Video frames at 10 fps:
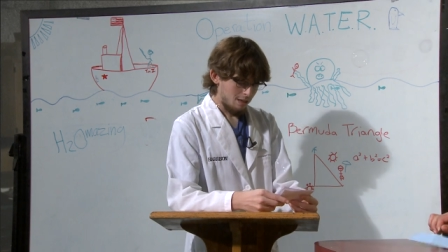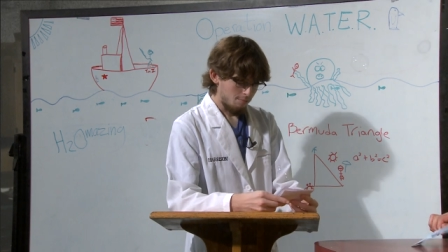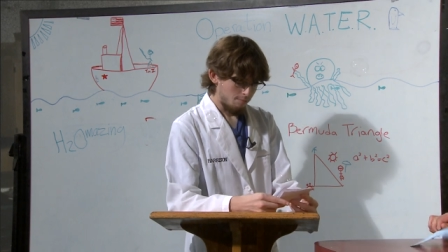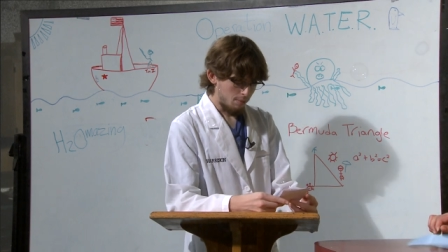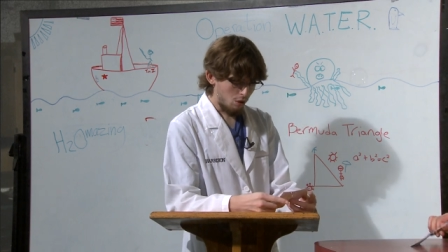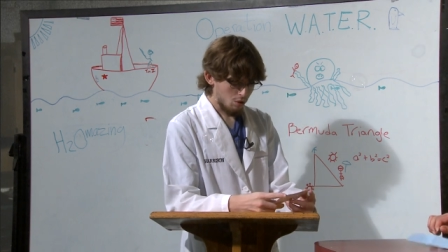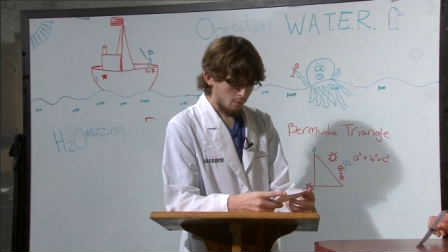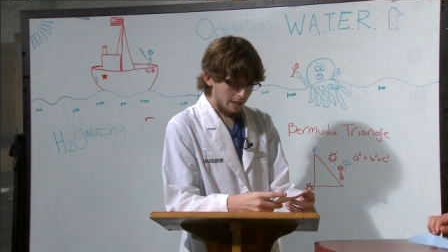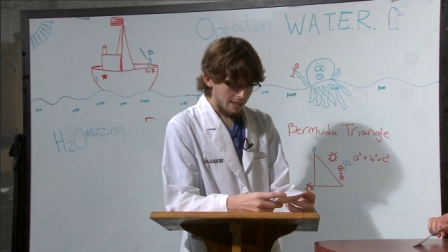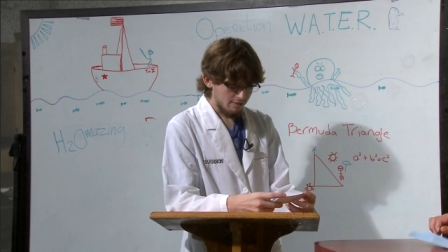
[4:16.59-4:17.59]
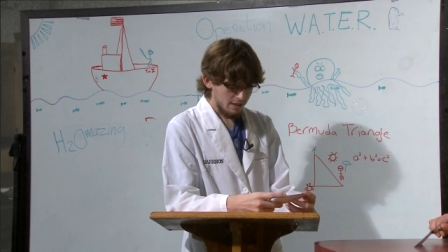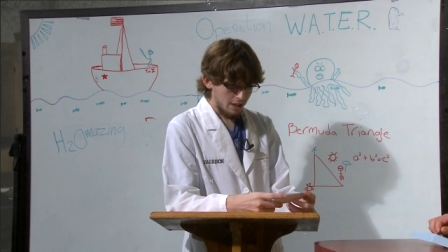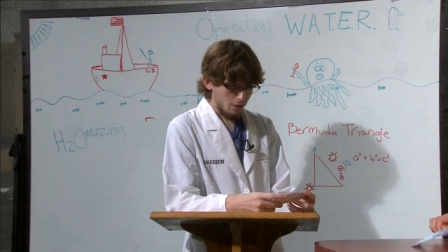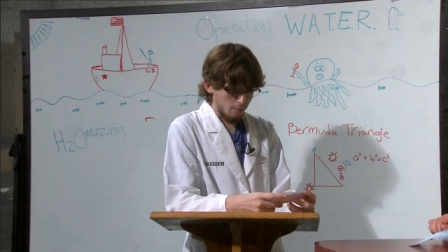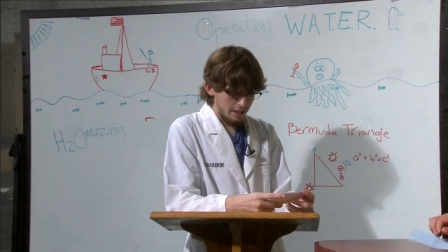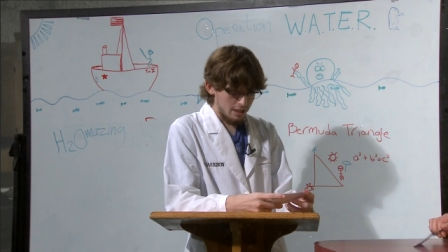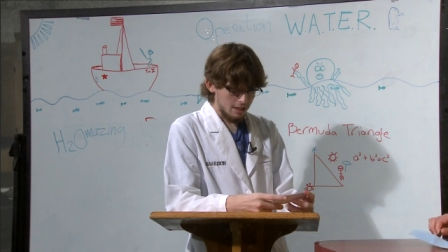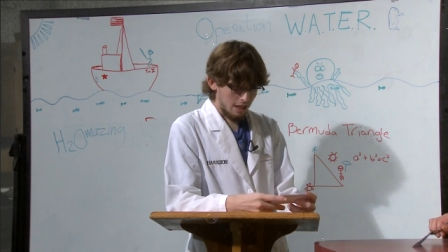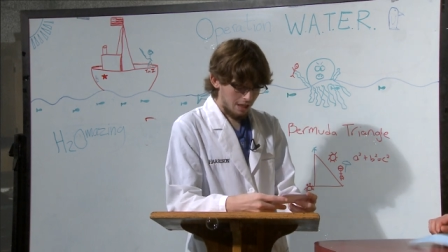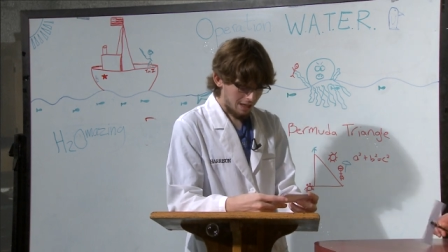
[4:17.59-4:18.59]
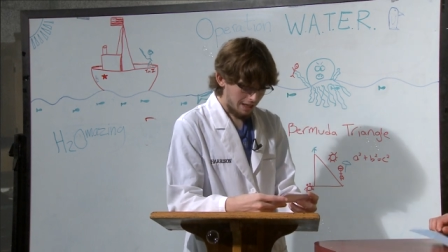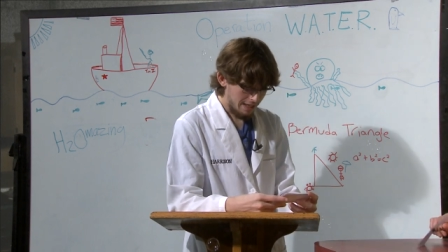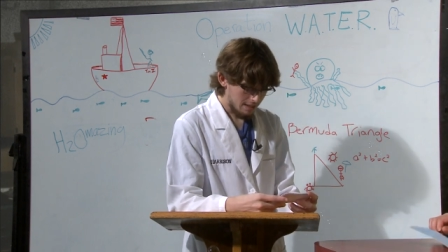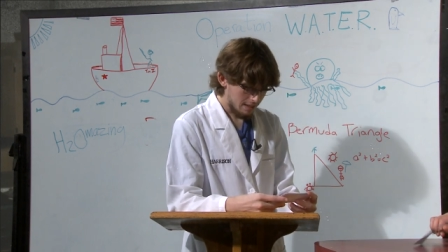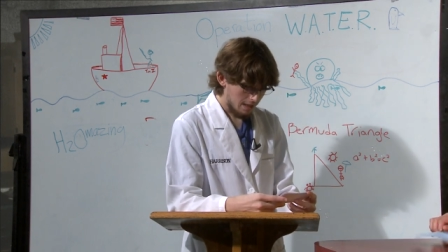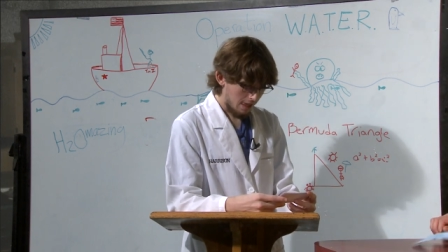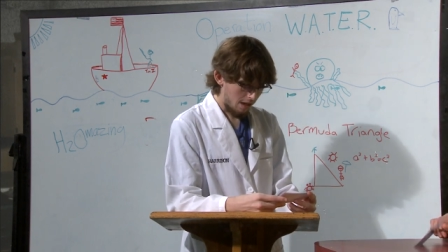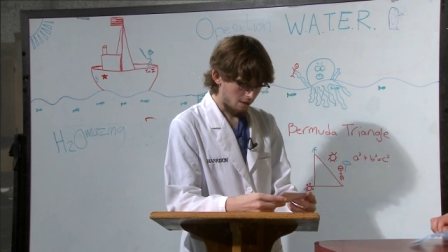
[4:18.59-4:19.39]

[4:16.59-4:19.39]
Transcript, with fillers: Boat waves can reach a height of